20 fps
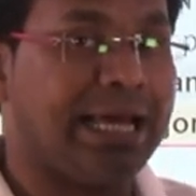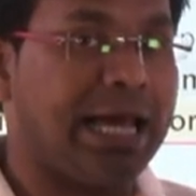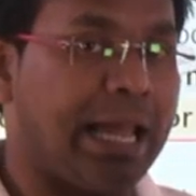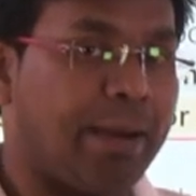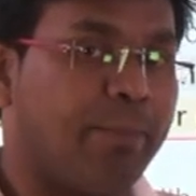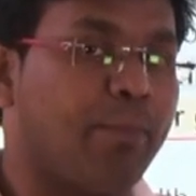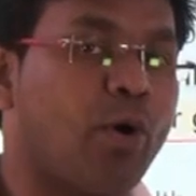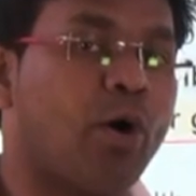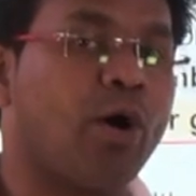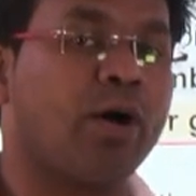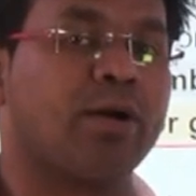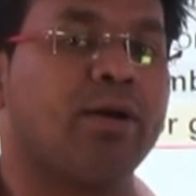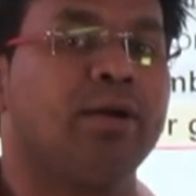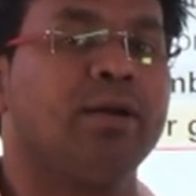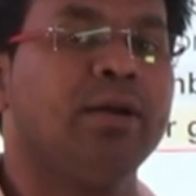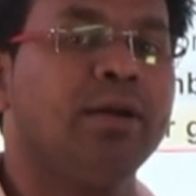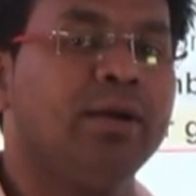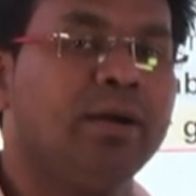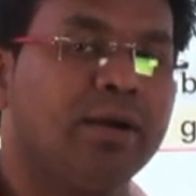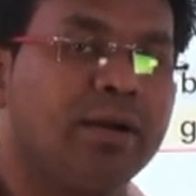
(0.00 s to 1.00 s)
havoc,
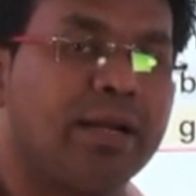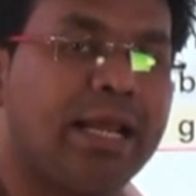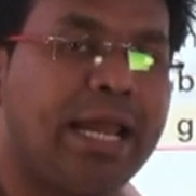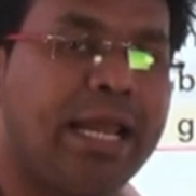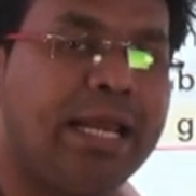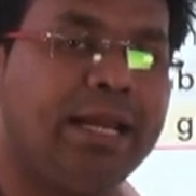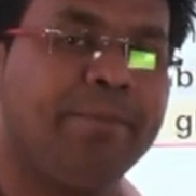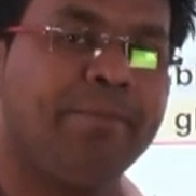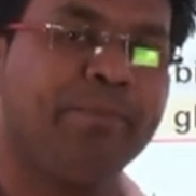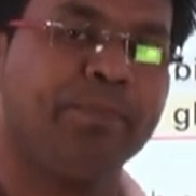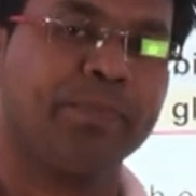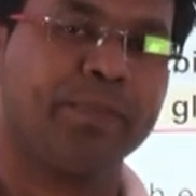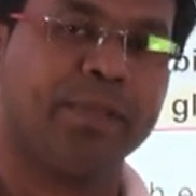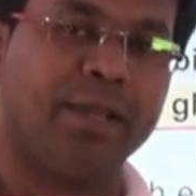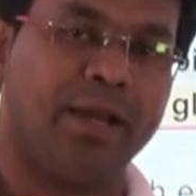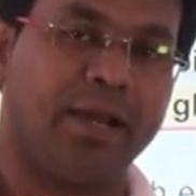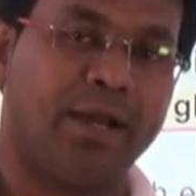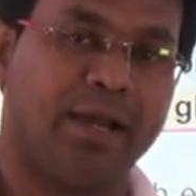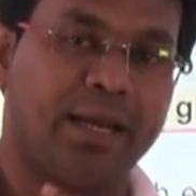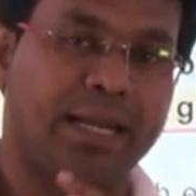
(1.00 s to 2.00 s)
right?
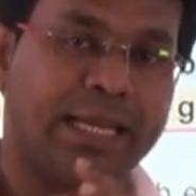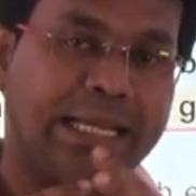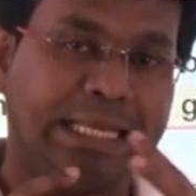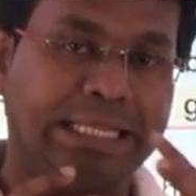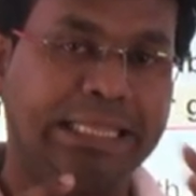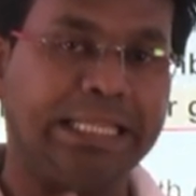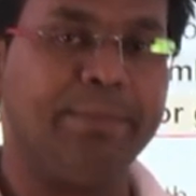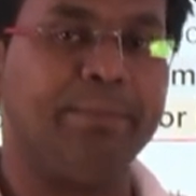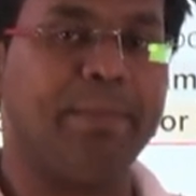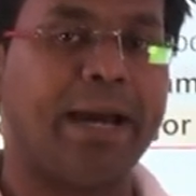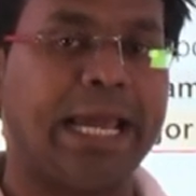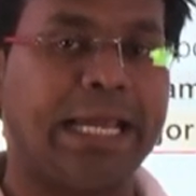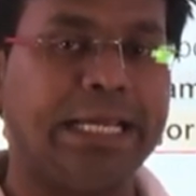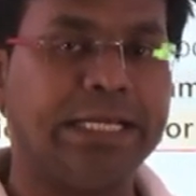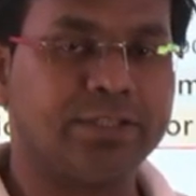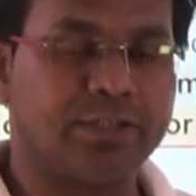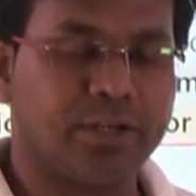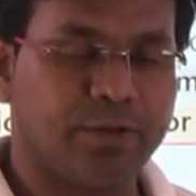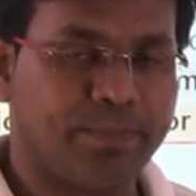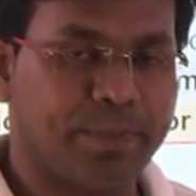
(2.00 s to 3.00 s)
Like in the
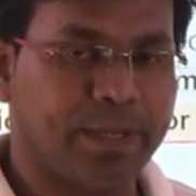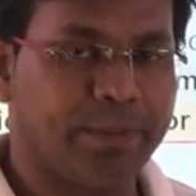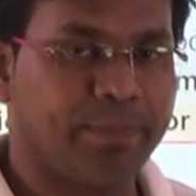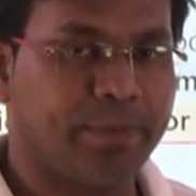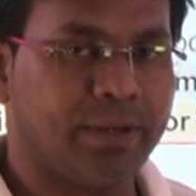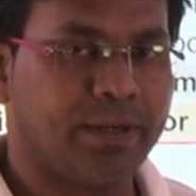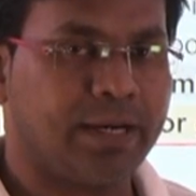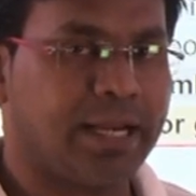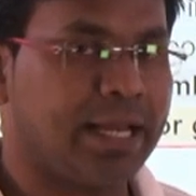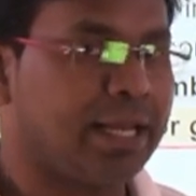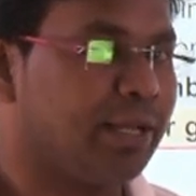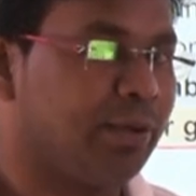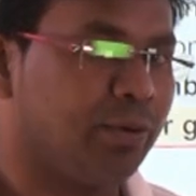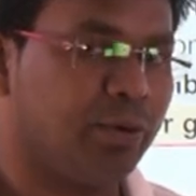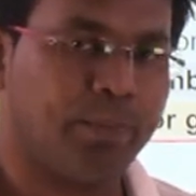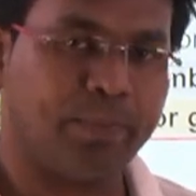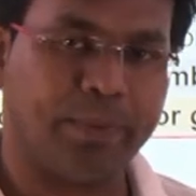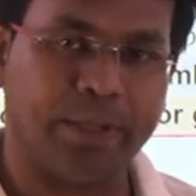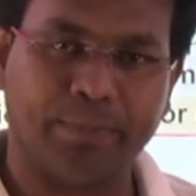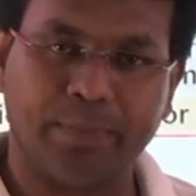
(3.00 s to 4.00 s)
minds of people, like, you
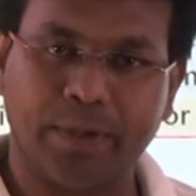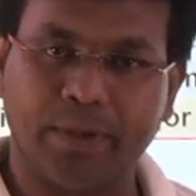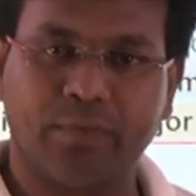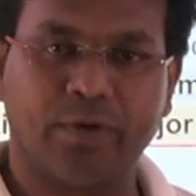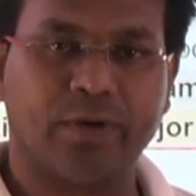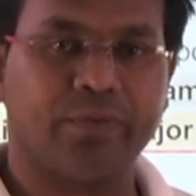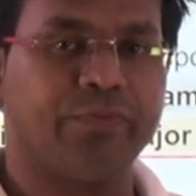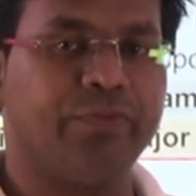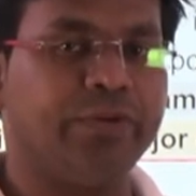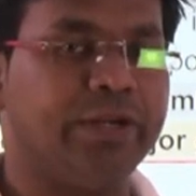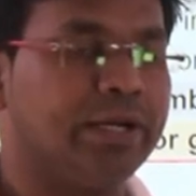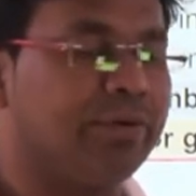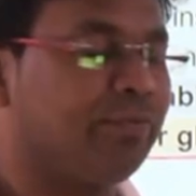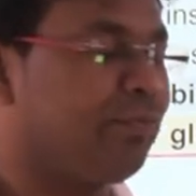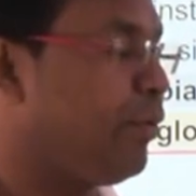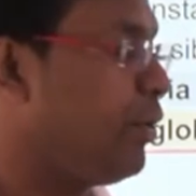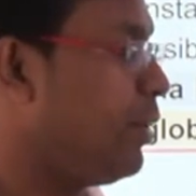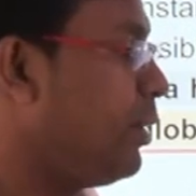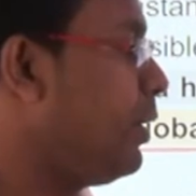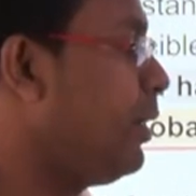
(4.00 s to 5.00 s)
know, people were
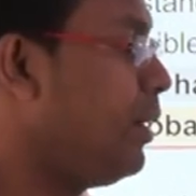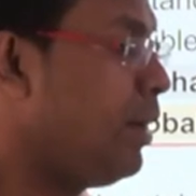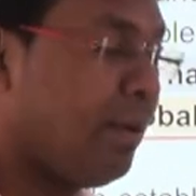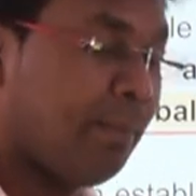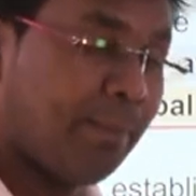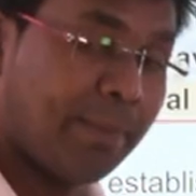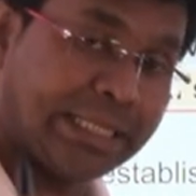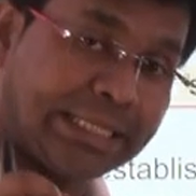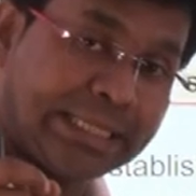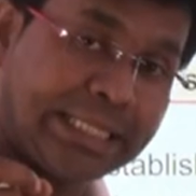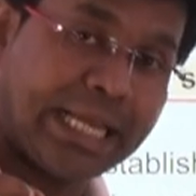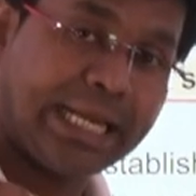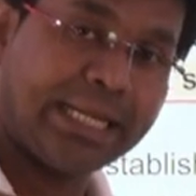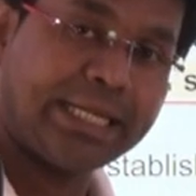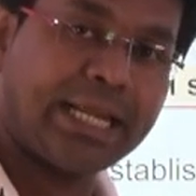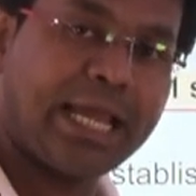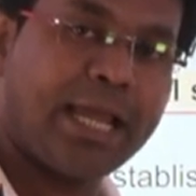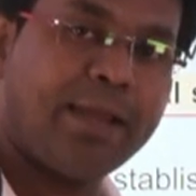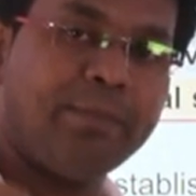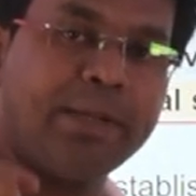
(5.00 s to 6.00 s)
fearful. But
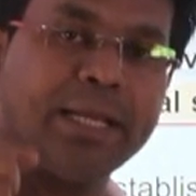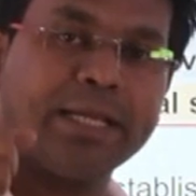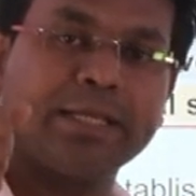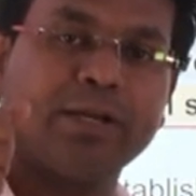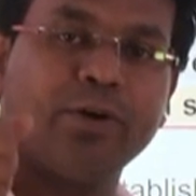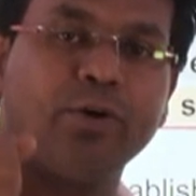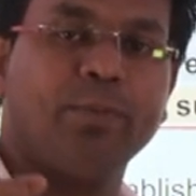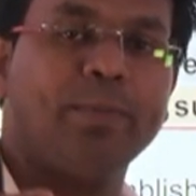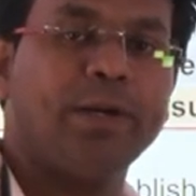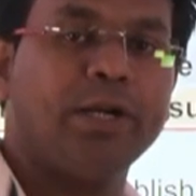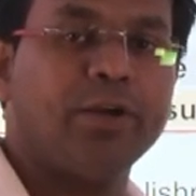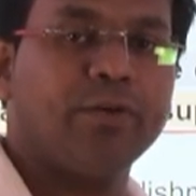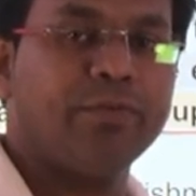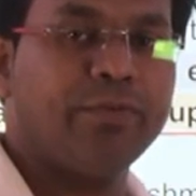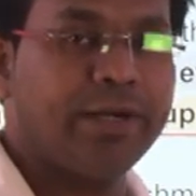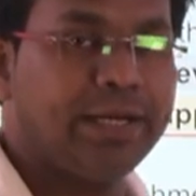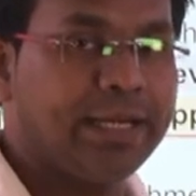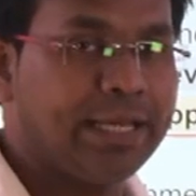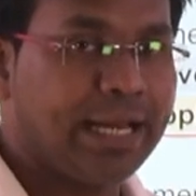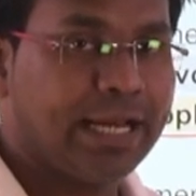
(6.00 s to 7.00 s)
that time, like, government of
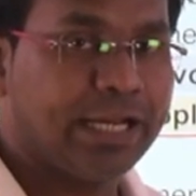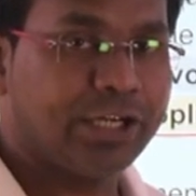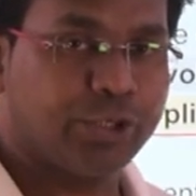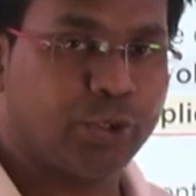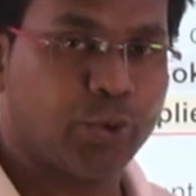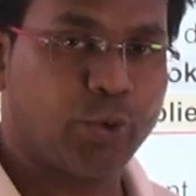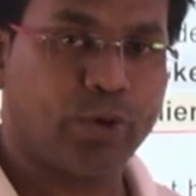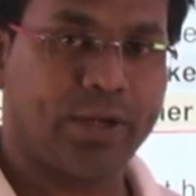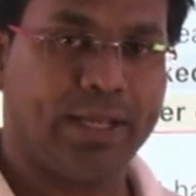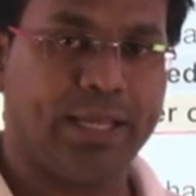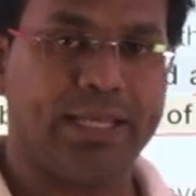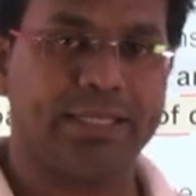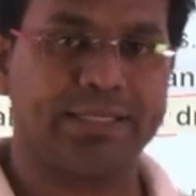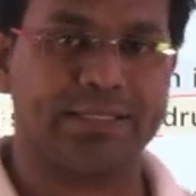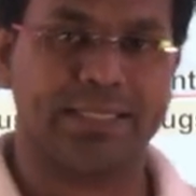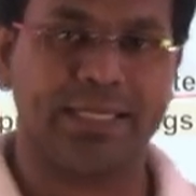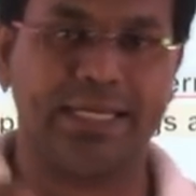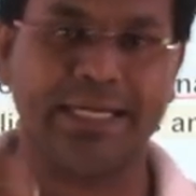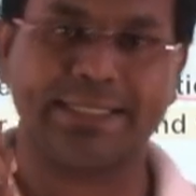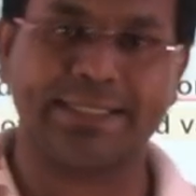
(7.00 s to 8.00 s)
India has
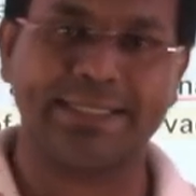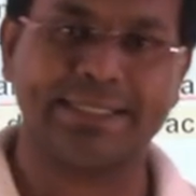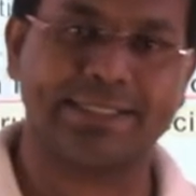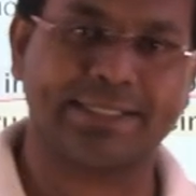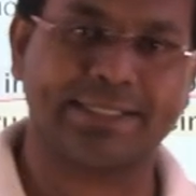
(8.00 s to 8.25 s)
showcased its